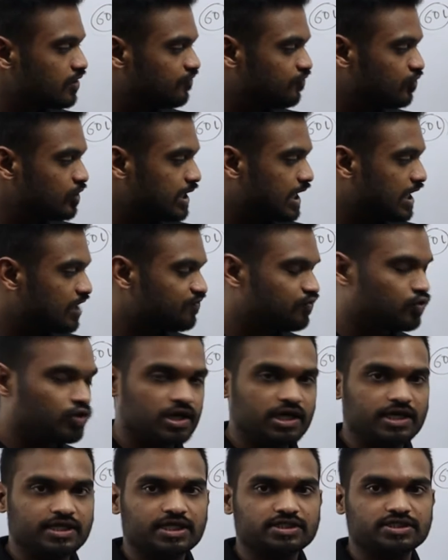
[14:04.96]
if we add
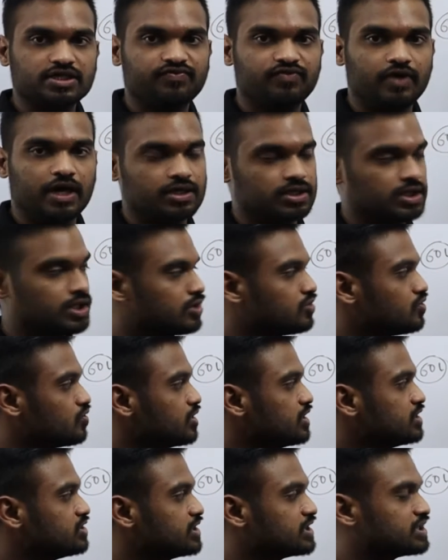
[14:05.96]
4 liters of water
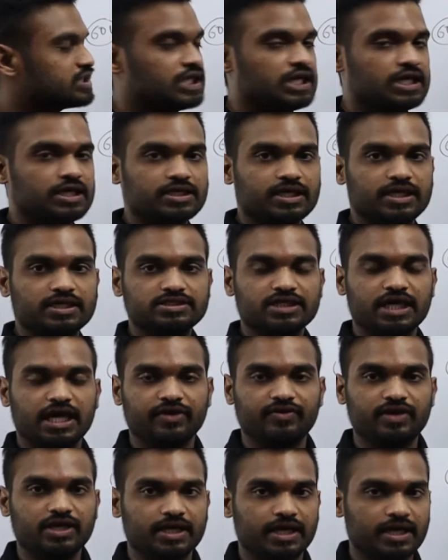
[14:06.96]
to this 60 liters,
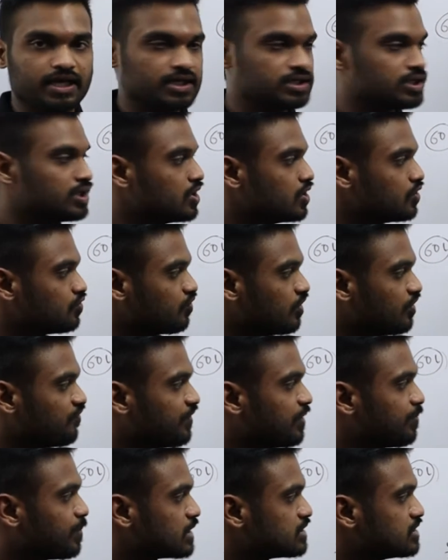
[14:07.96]
I will get
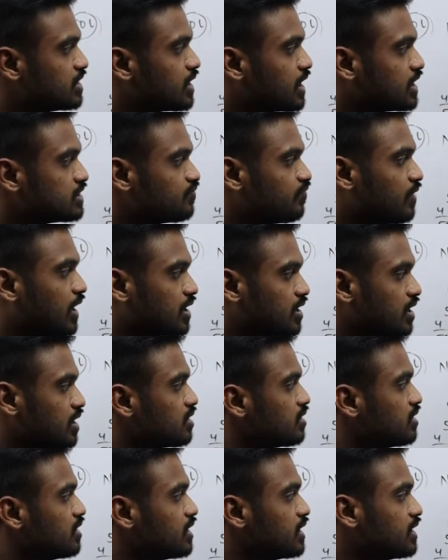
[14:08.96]
25% as
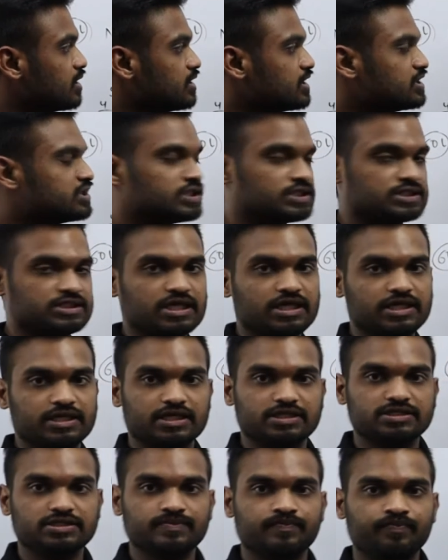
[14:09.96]
water in this 60
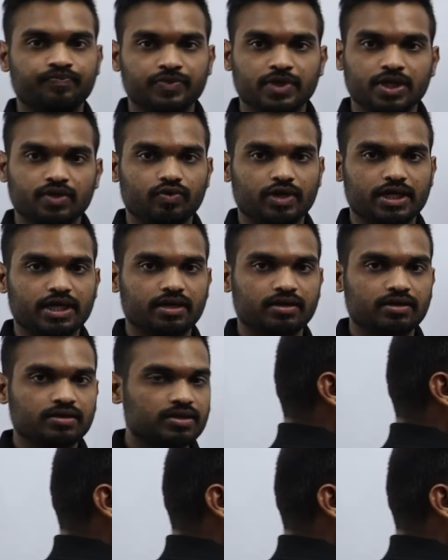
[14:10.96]
liters. Okay.